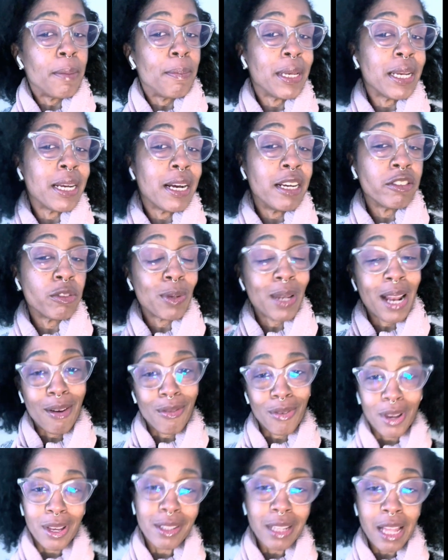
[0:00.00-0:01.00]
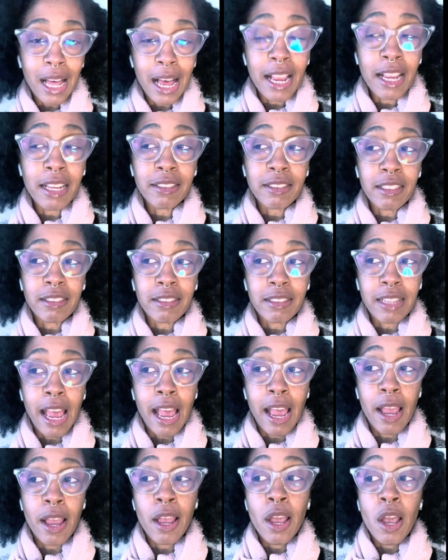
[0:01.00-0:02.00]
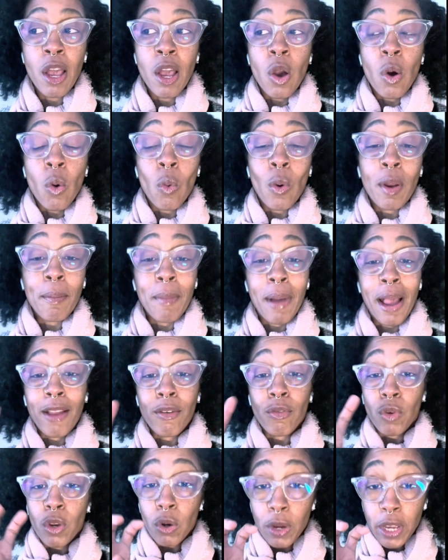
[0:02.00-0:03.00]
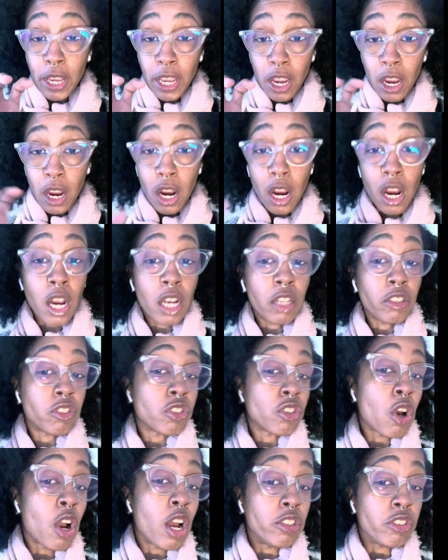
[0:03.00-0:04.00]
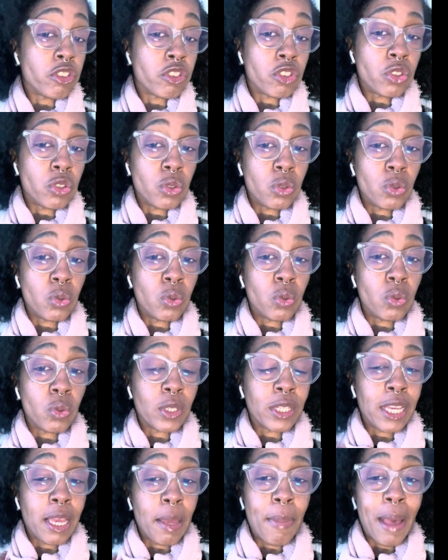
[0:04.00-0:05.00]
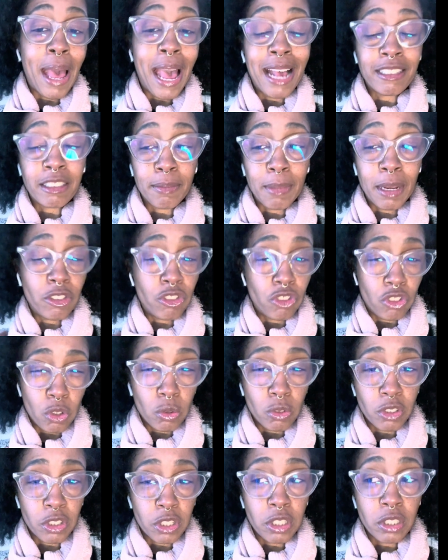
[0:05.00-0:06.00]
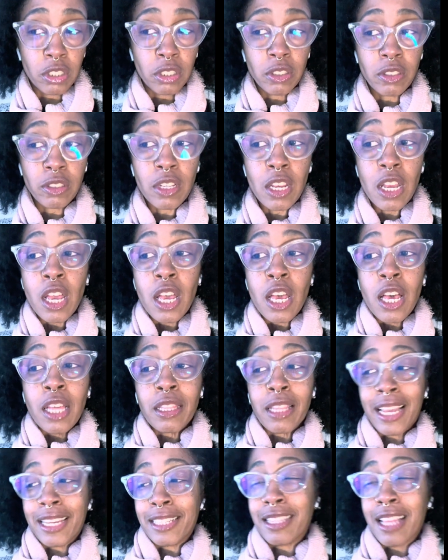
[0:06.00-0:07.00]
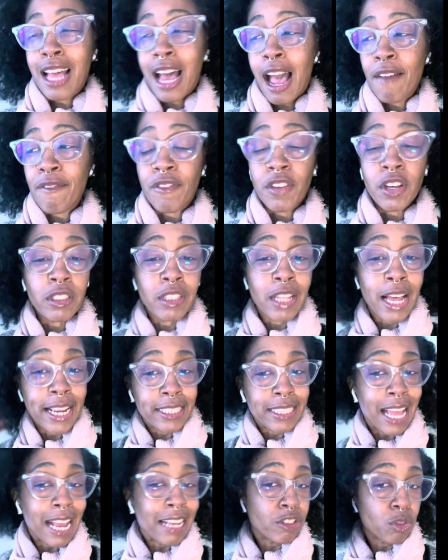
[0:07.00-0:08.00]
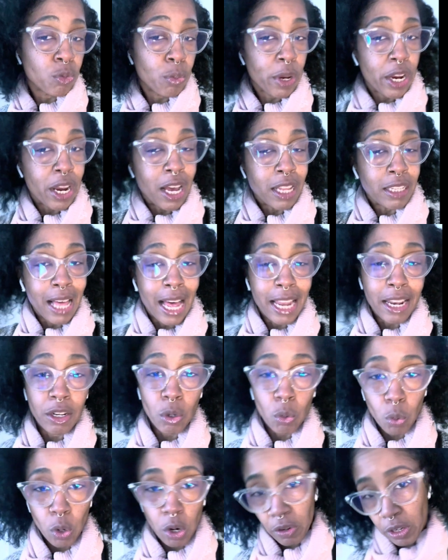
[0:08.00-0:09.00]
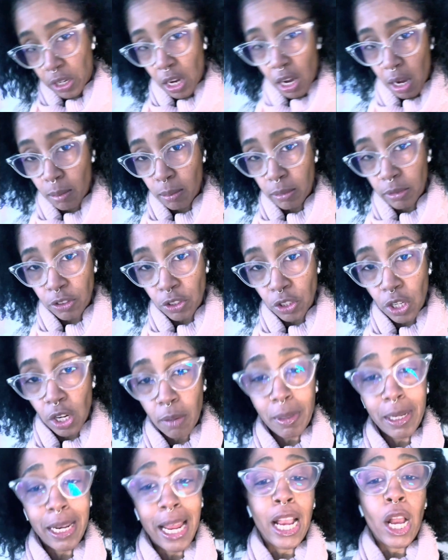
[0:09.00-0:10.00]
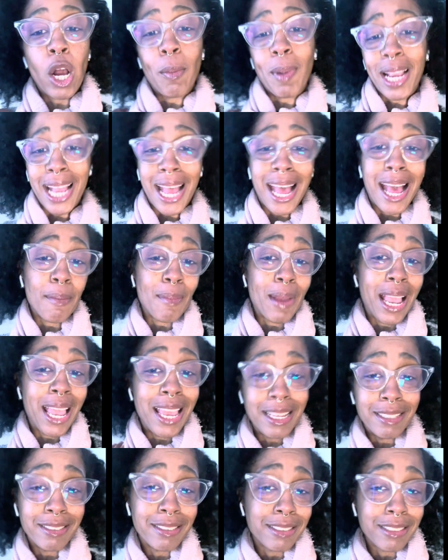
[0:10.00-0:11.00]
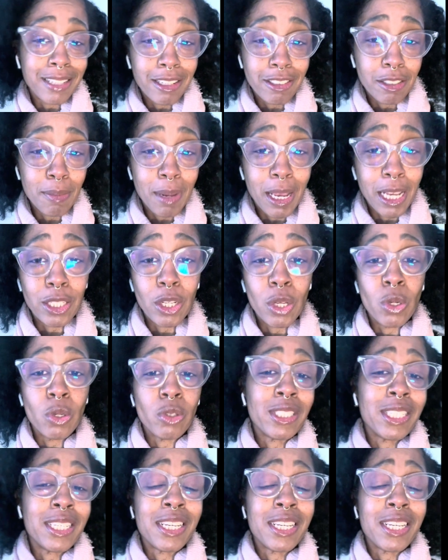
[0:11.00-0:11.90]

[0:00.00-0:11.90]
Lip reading: Because what I realize is that when my real hair starts to get past my shoulders, like I feel like that's where a lot of the worry comes, you know what I mean? Like, oh my God, my ends is touching my clothes.